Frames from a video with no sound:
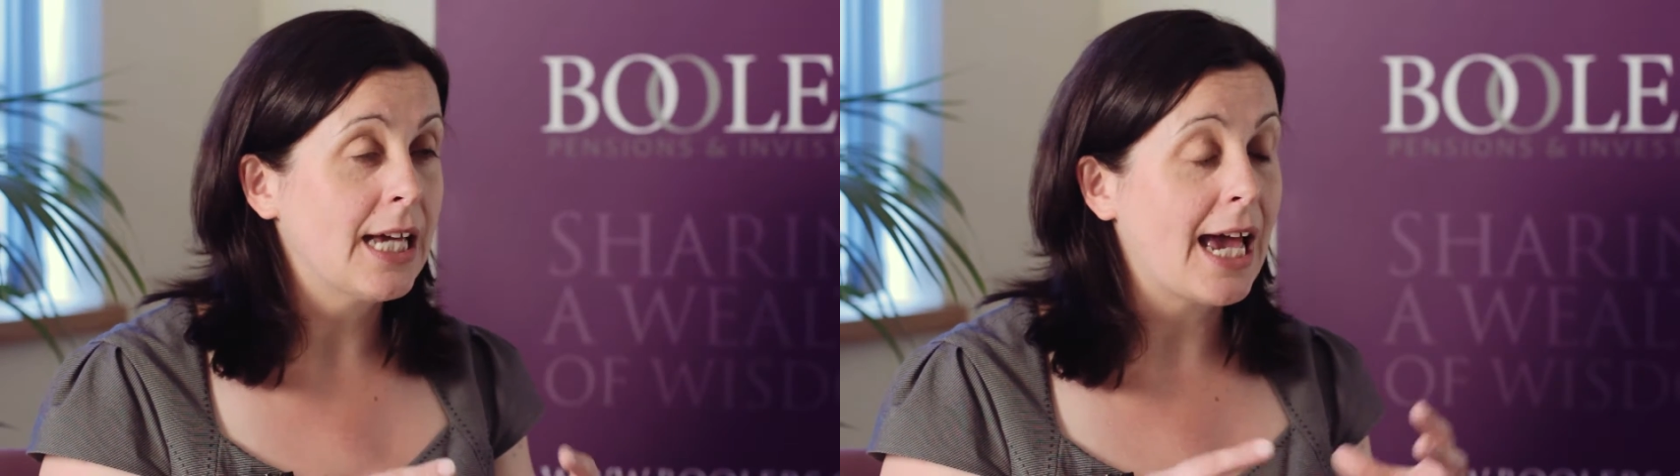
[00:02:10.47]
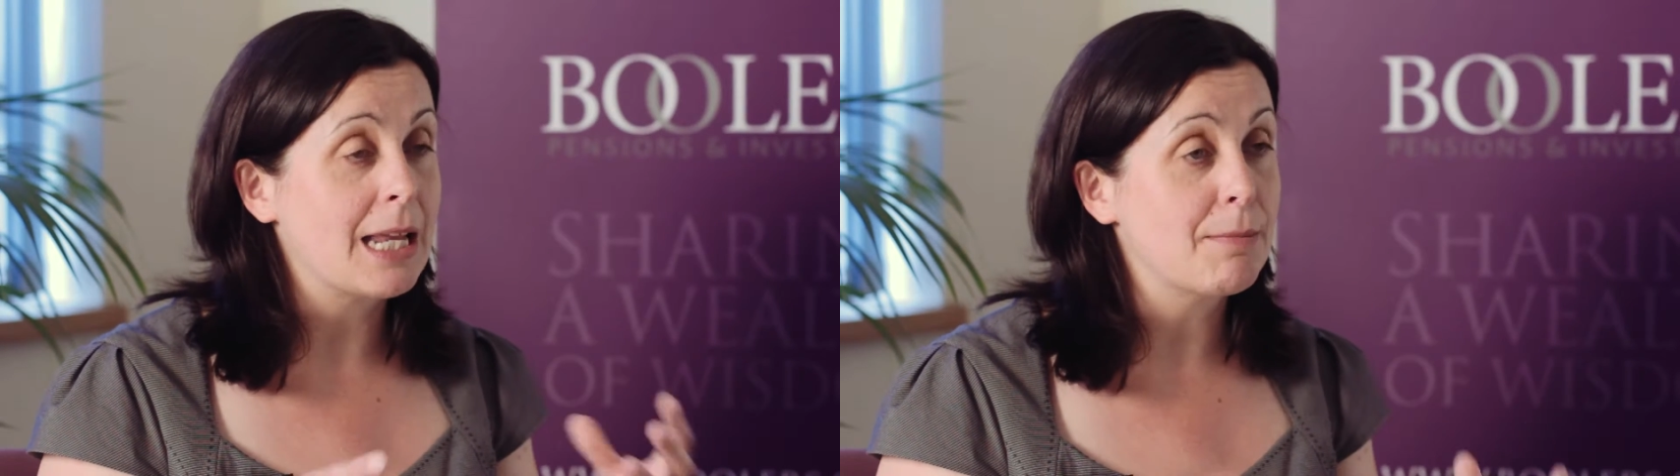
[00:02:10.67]

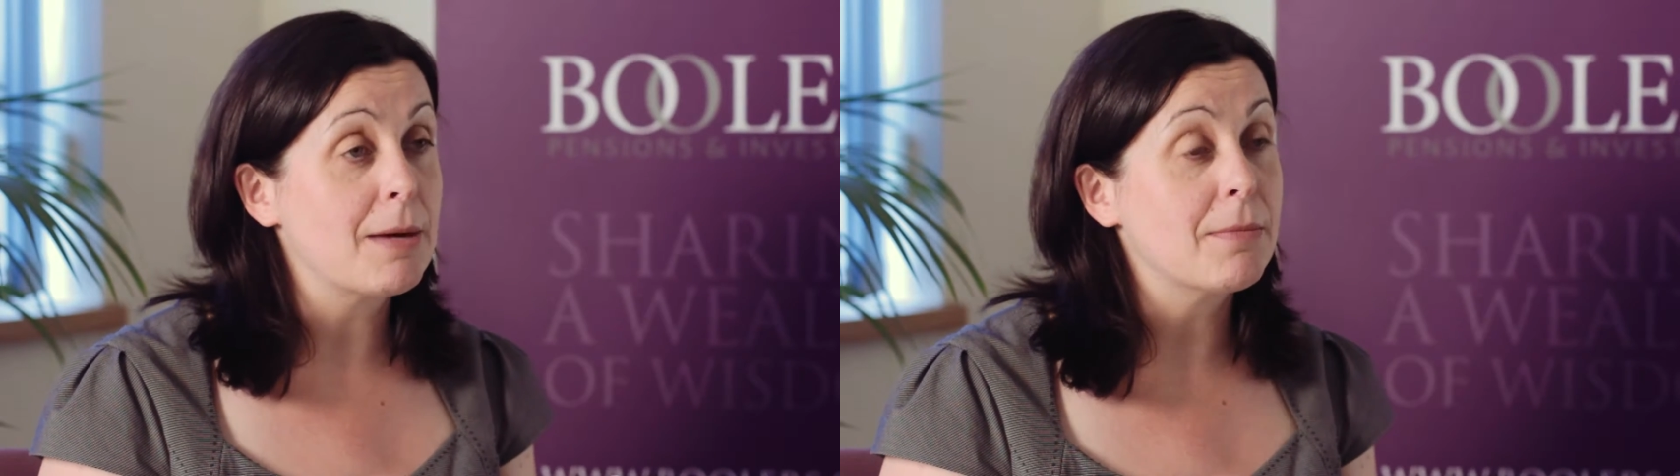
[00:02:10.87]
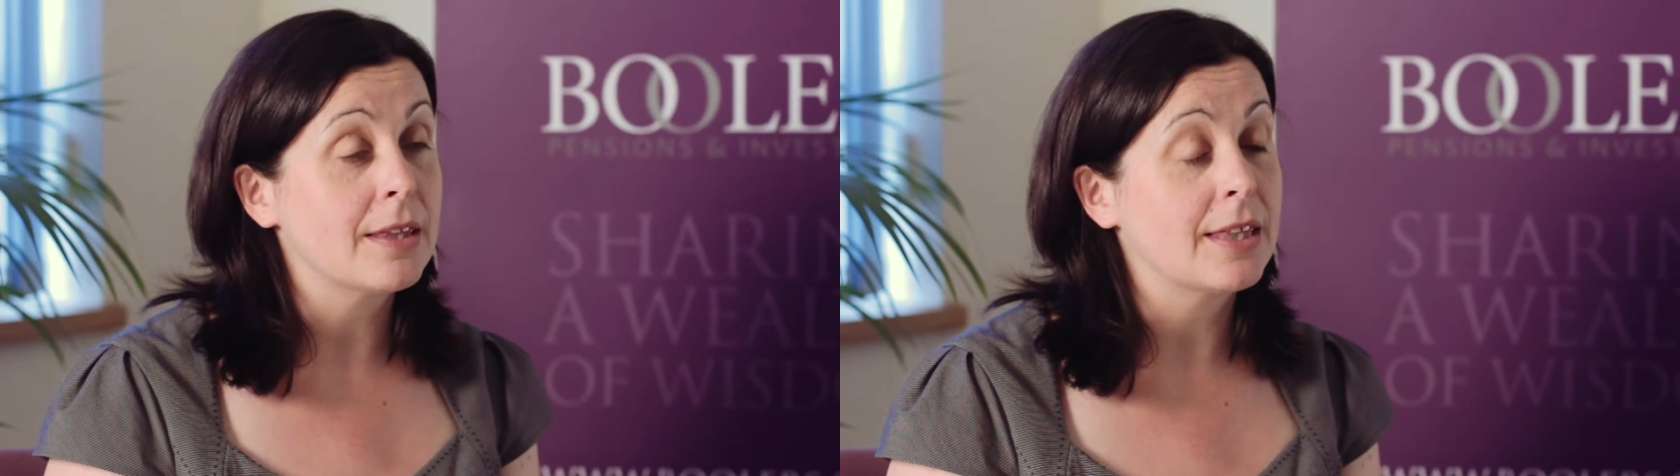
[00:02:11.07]
and it may
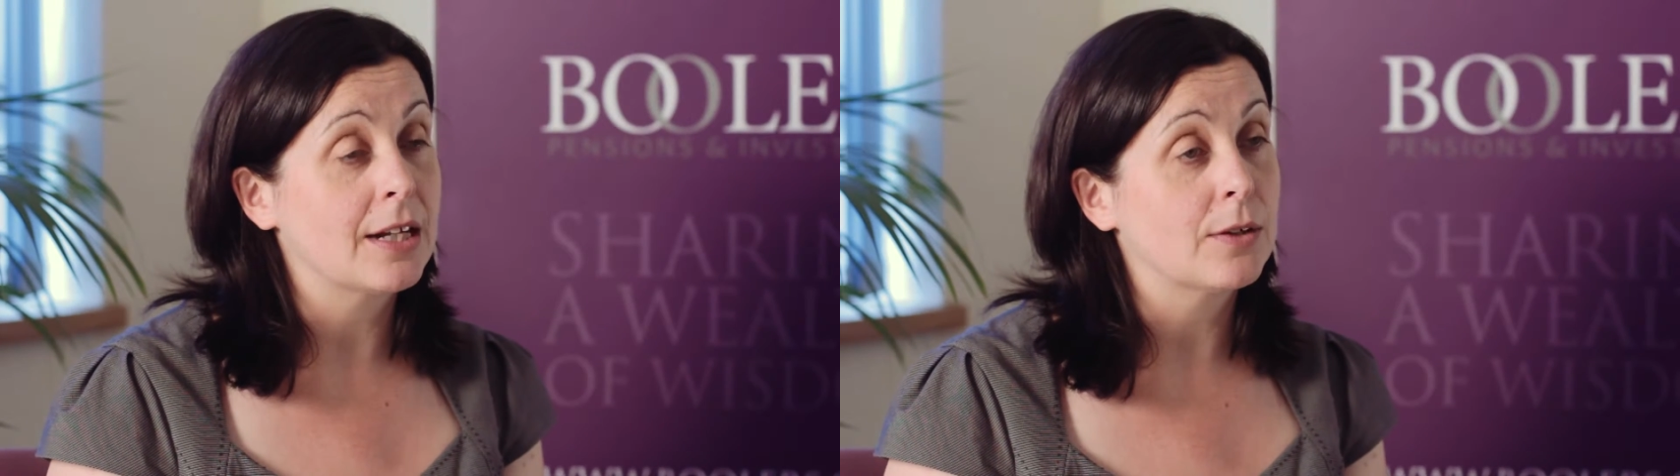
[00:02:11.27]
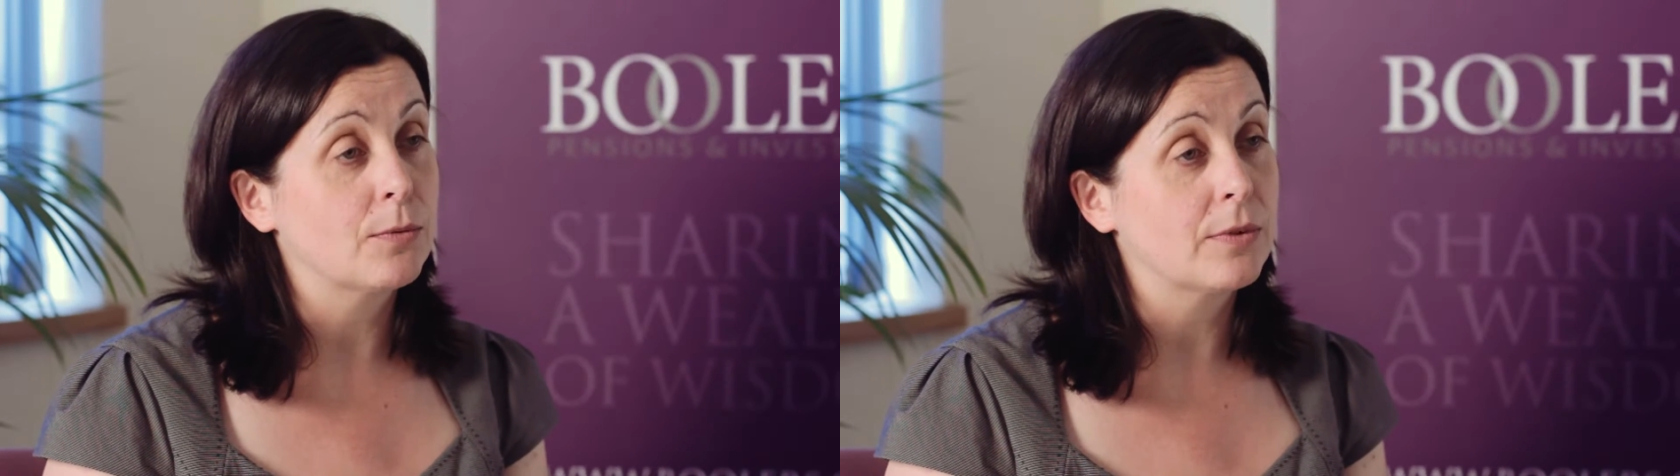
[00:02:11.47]
mean
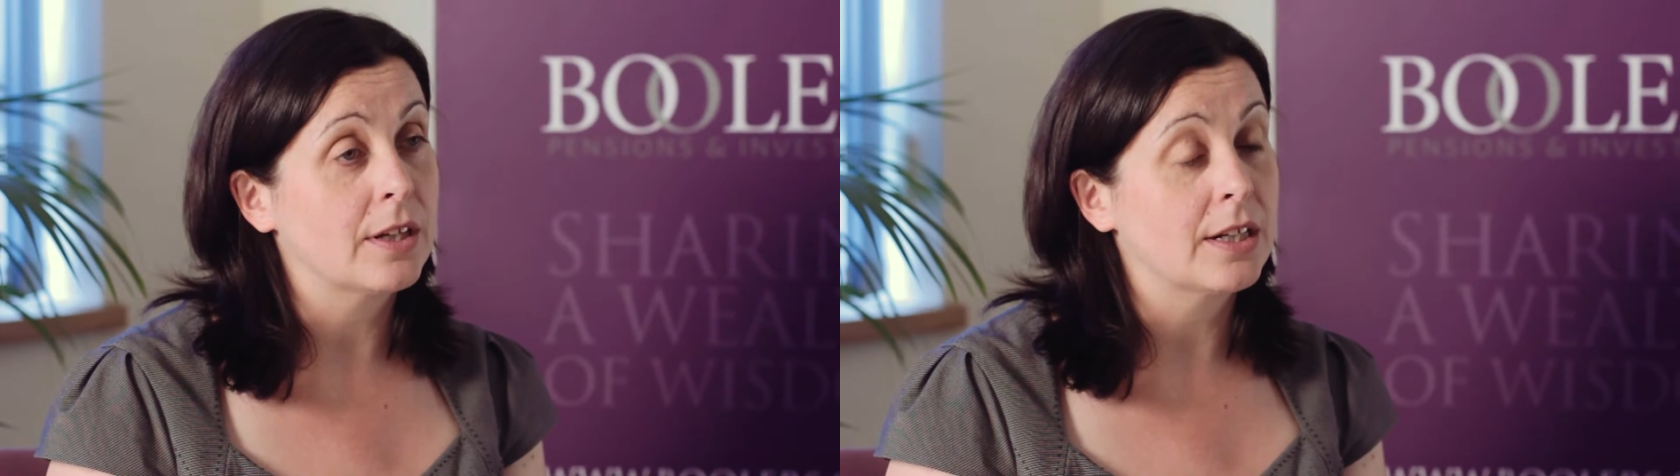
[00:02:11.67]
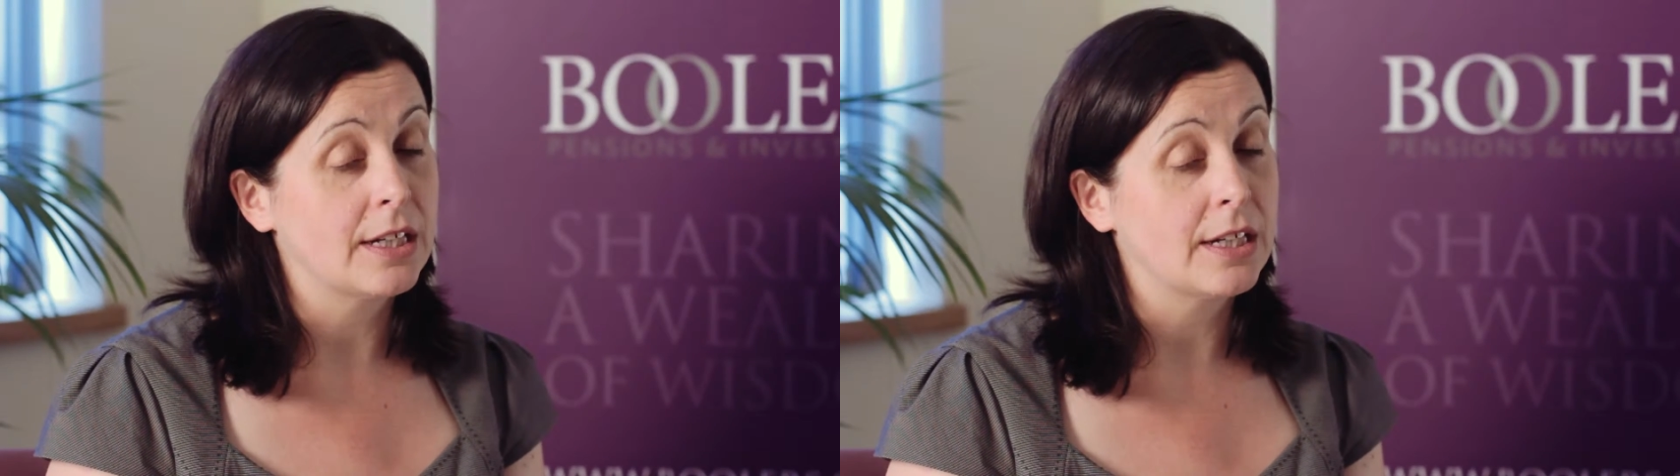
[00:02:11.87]
then that an